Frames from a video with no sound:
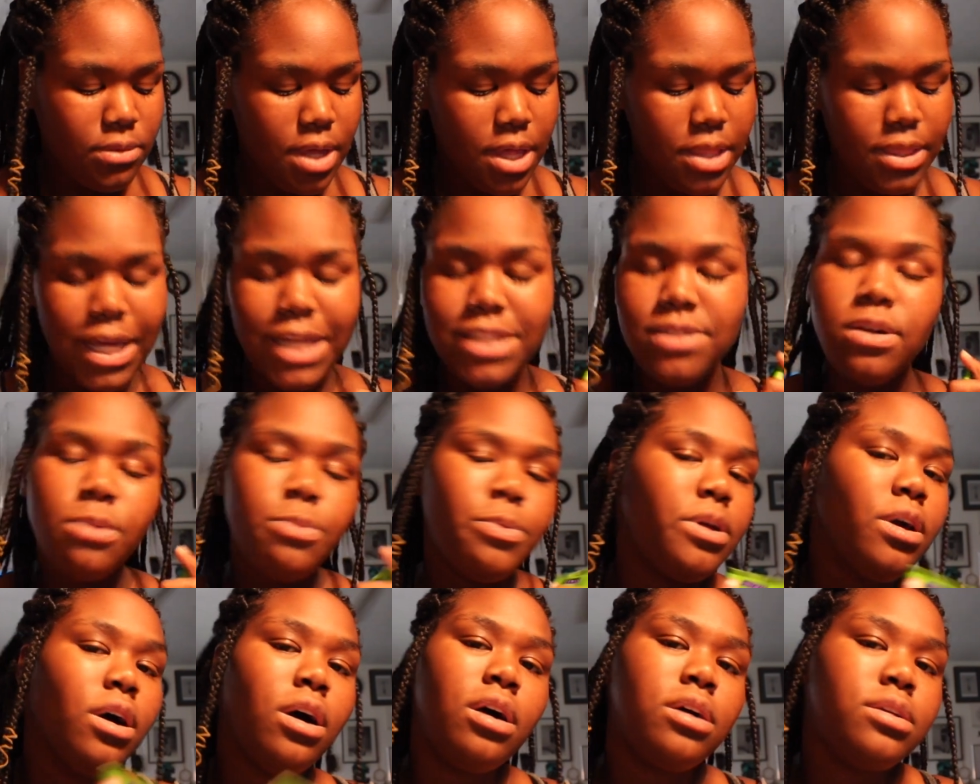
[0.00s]
and that's what
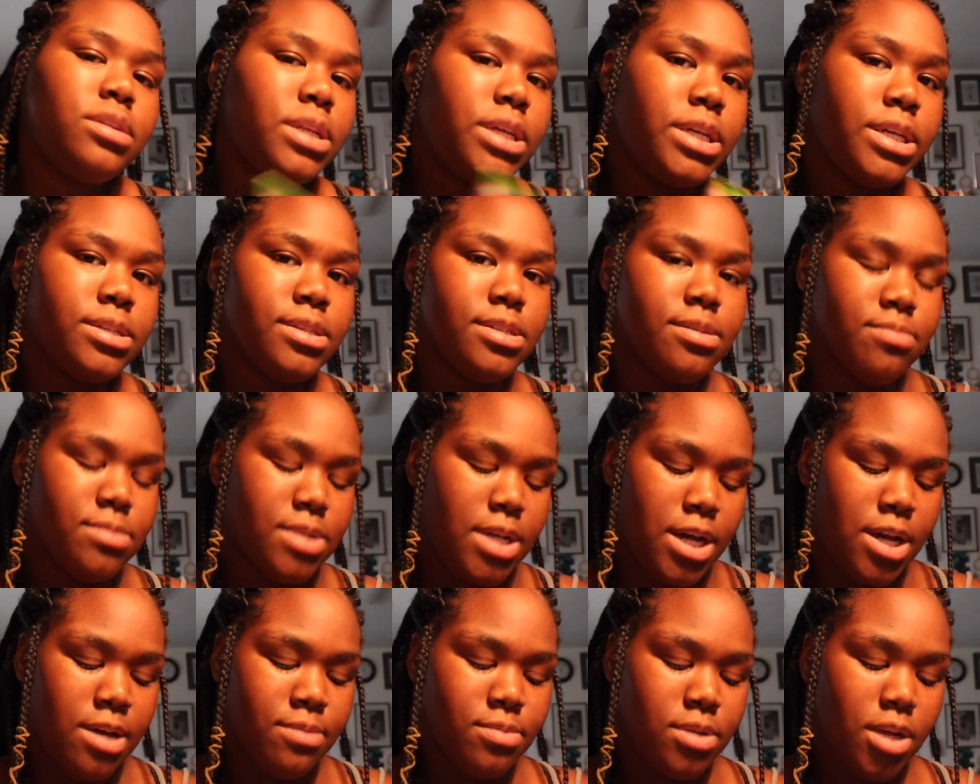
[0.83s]
we all need
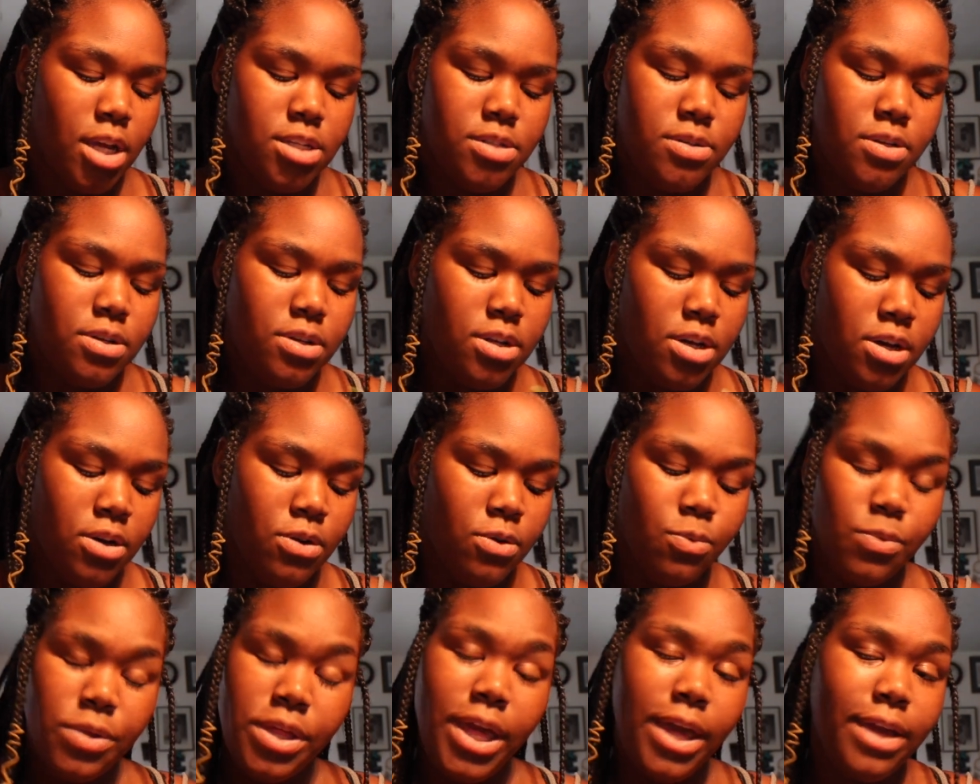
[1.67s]
sometimes because, you
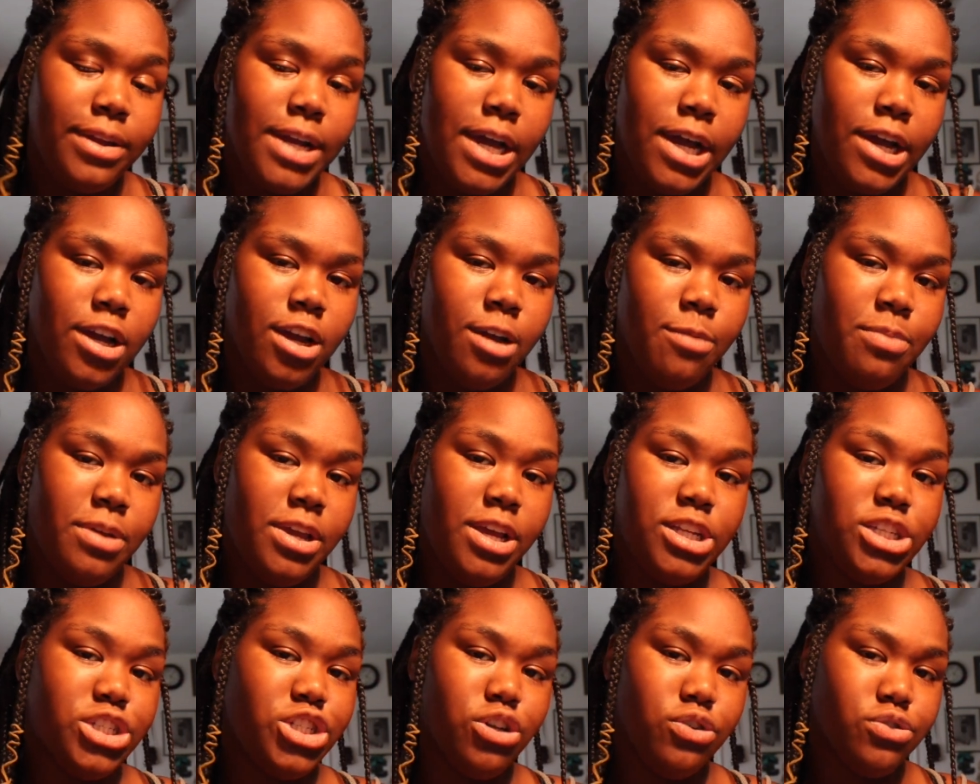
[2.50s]
know, we ain't out here
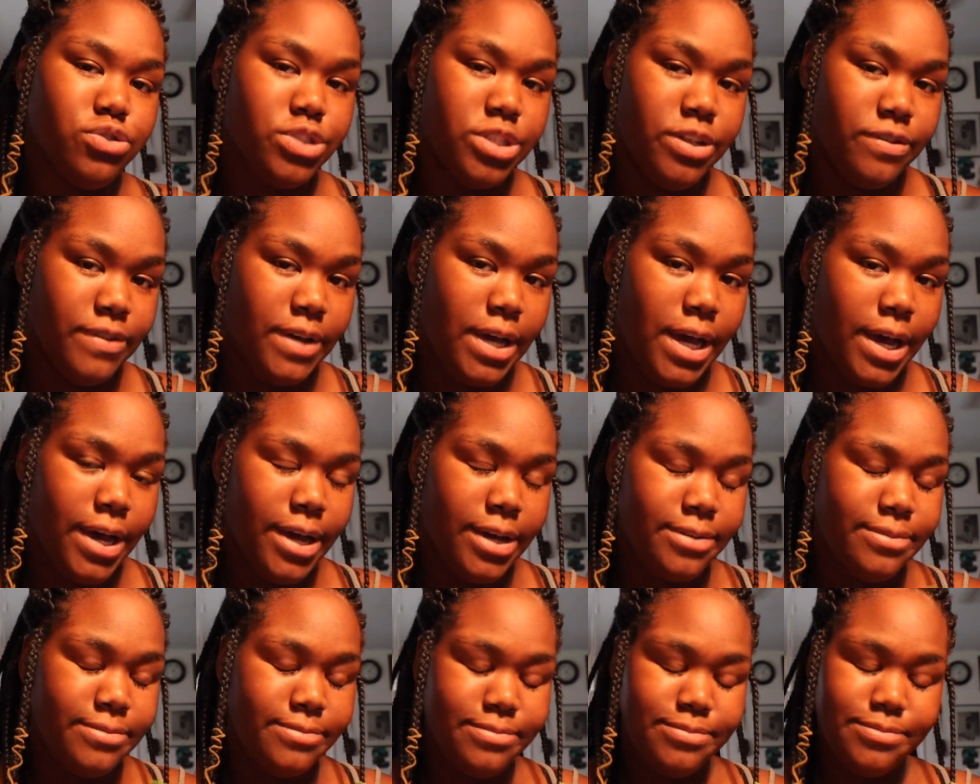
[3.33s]
being children of
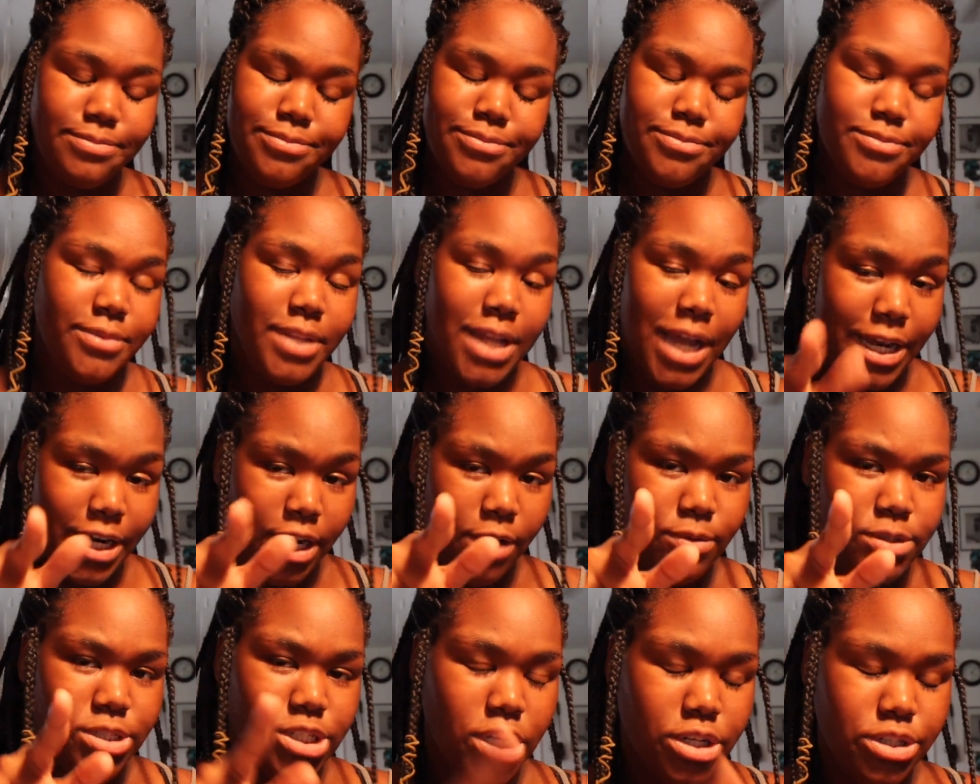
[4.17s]
God. I
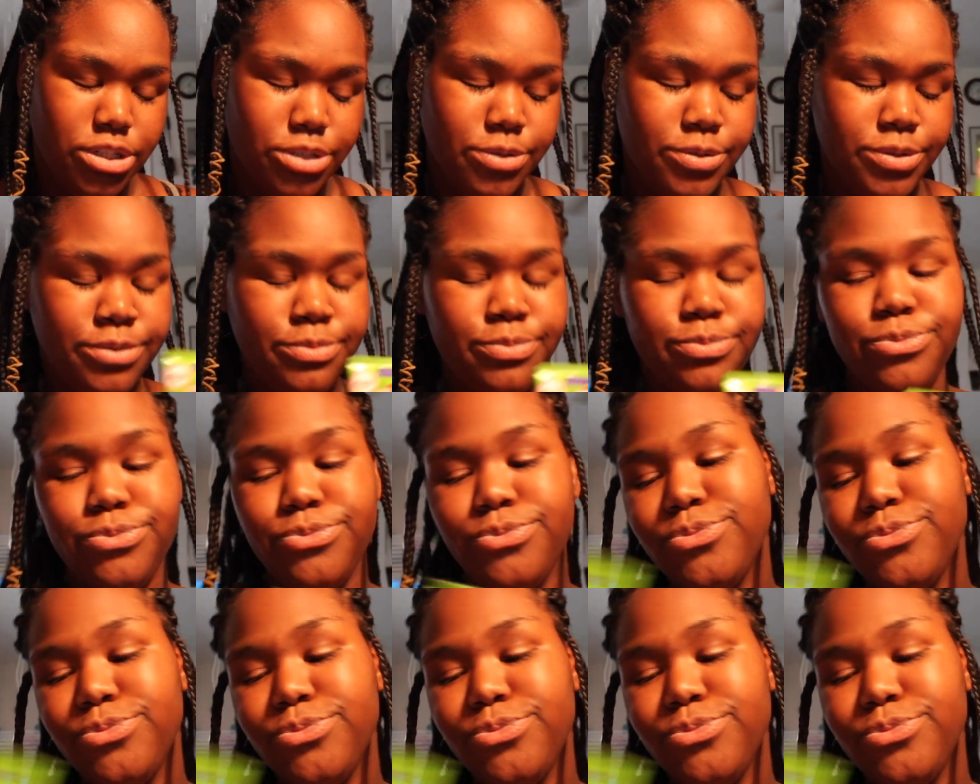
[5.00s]
know what y'all doing.